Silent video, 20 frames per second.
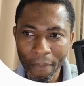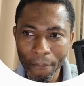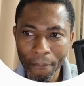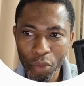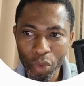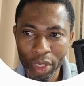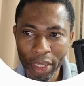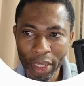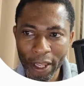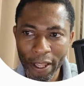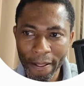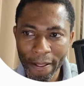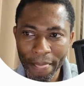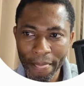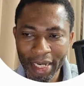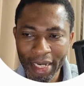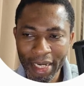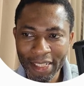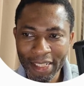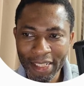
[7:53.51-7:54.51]
okay,
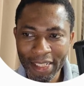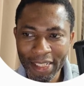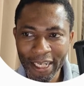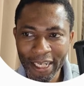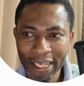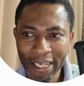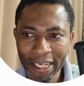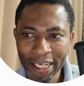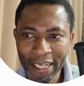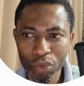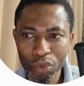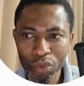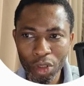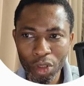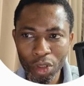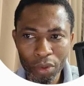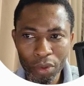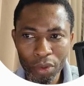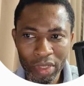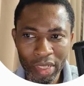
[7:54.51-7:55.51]
and assign them to
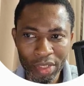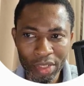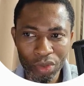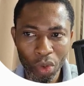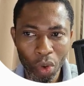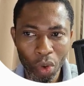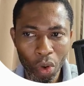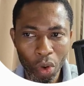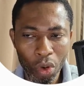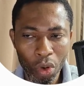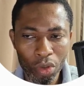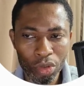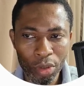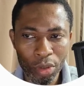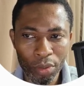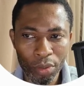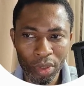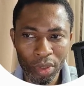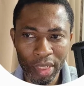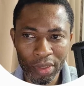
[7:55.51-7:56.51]
double underscore all
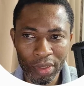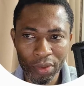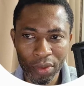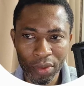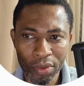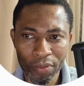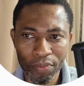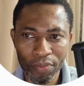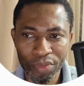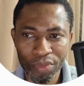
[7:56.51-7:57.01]
double underscore.